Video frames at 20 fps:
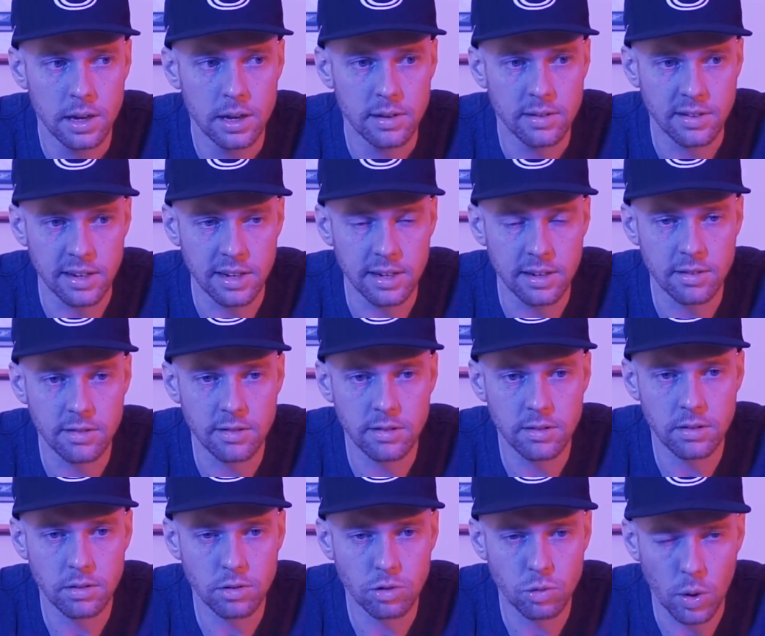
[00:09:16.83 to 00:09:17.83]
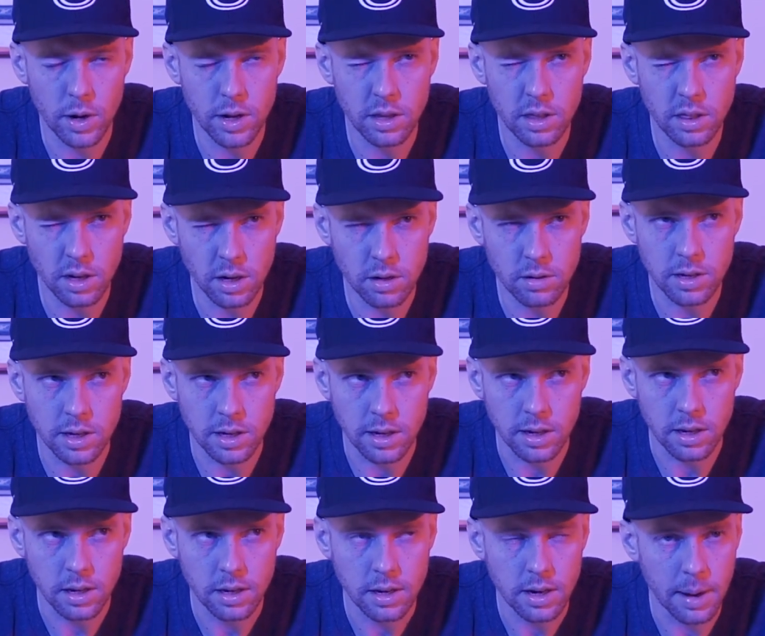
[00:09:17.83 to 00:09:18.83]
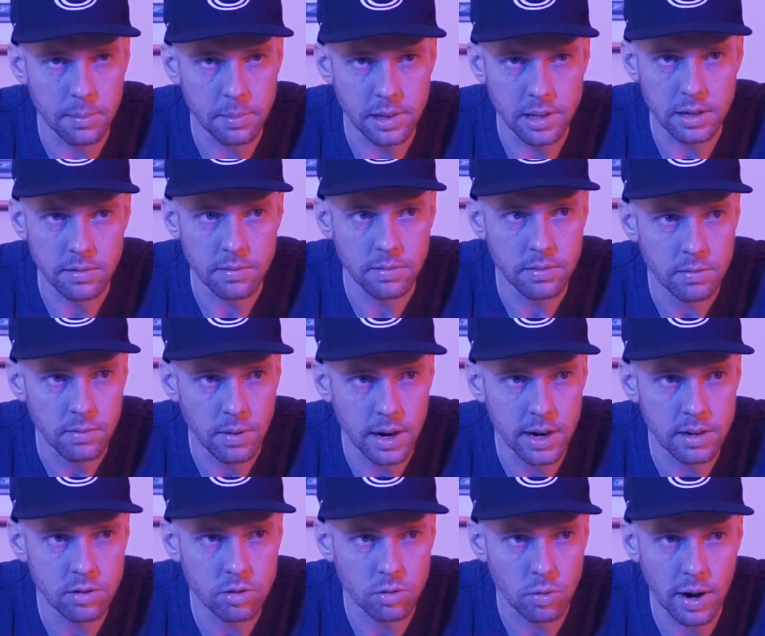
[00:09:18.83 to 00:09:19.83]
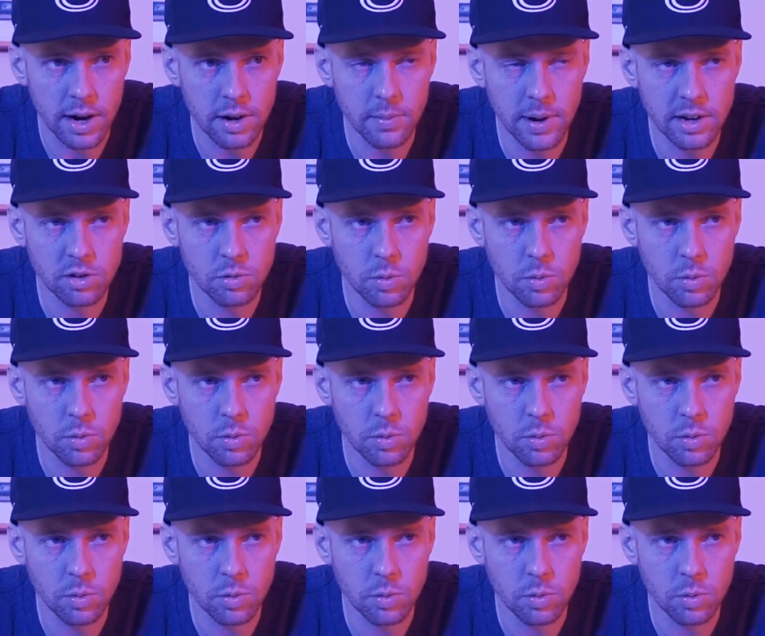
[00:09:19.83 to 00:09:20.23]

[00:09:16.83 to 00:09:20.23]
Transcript: since 2013, I believe, right? So right around